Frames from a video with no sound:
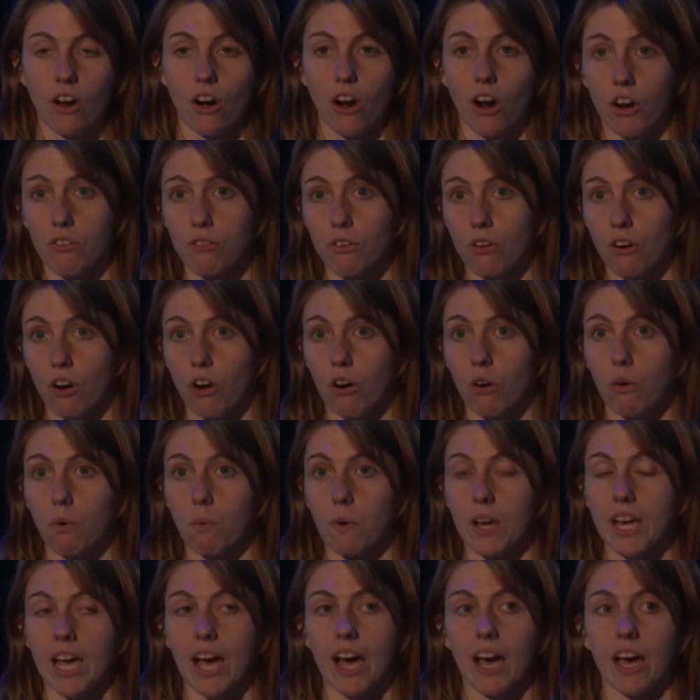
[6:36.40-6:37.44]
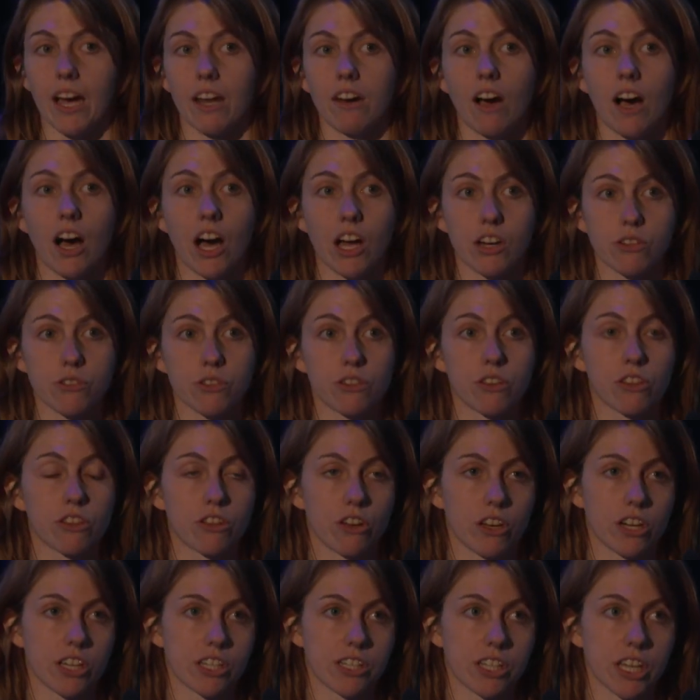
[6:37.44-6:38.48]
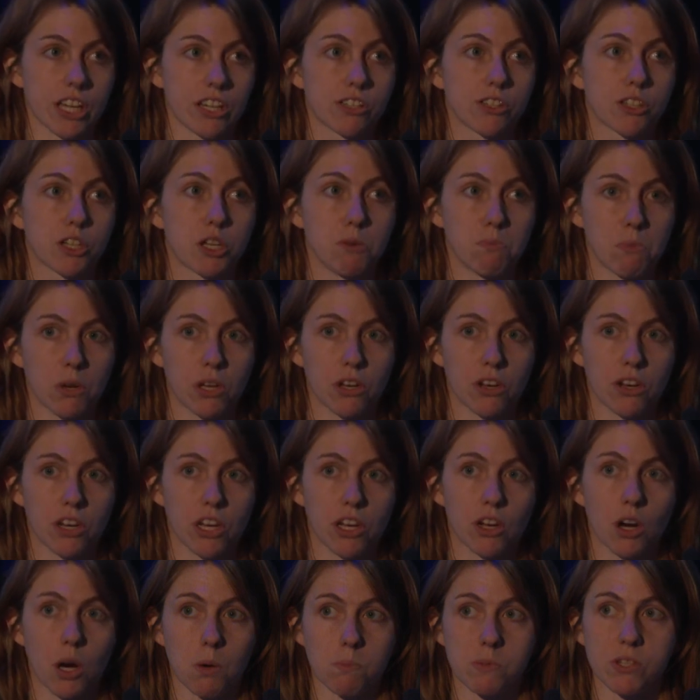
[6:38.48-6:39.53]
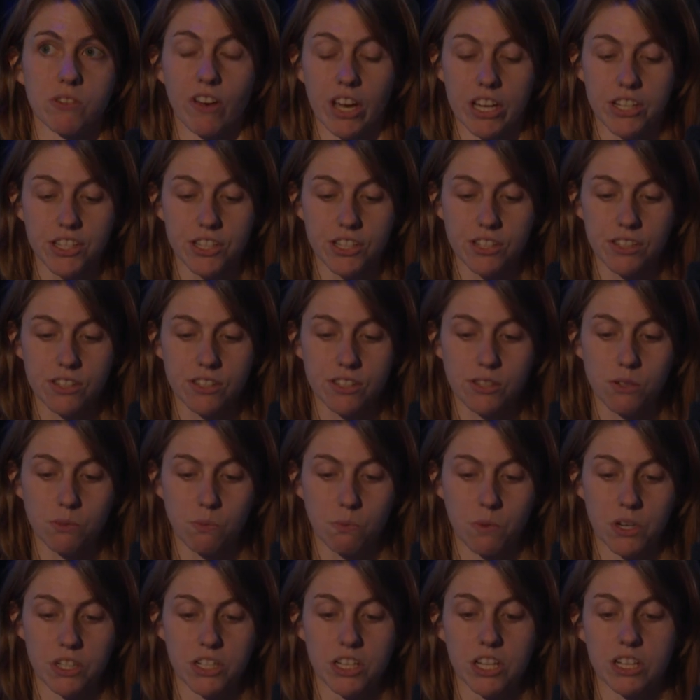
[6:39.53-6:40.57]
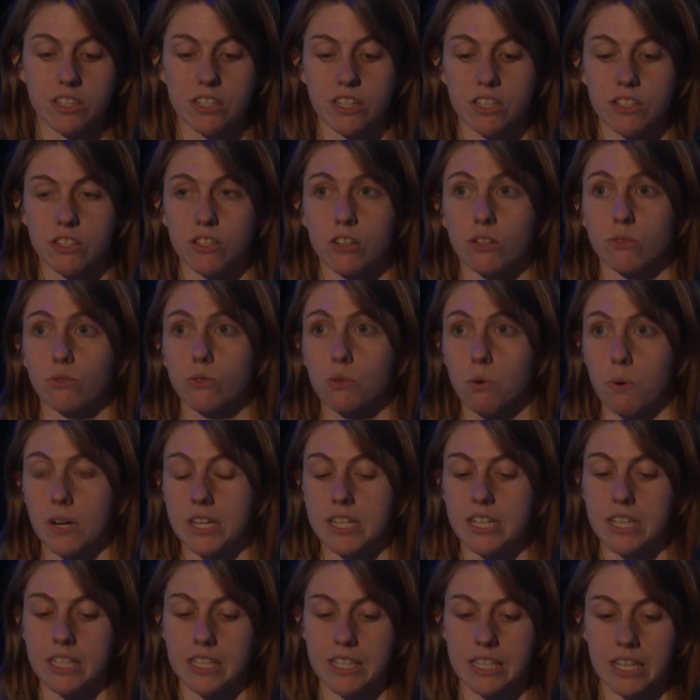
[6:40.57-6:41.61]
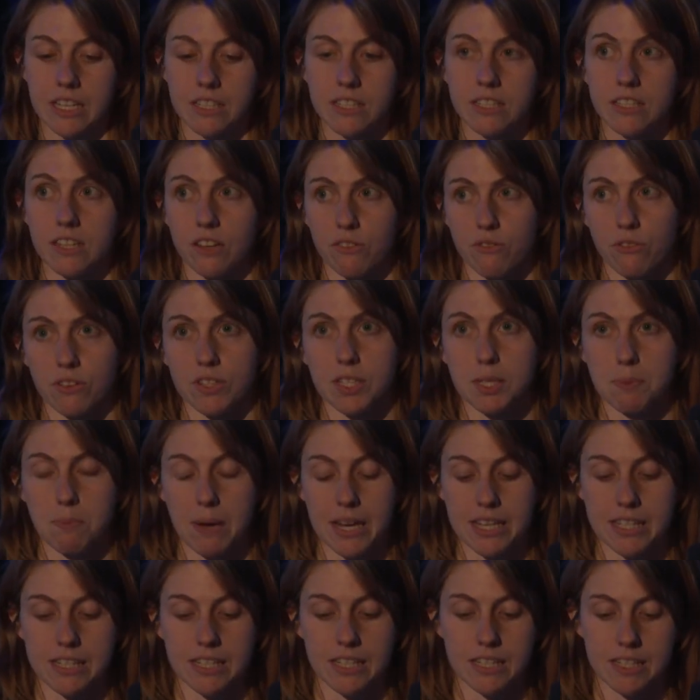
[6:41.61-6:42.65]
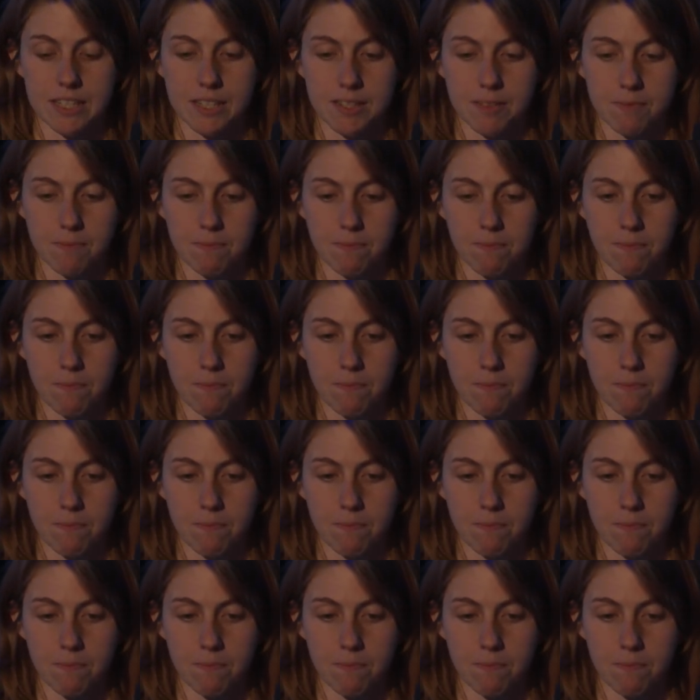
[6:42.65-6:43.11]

Overall, we had 136 community observations, which consisted of 26 different species.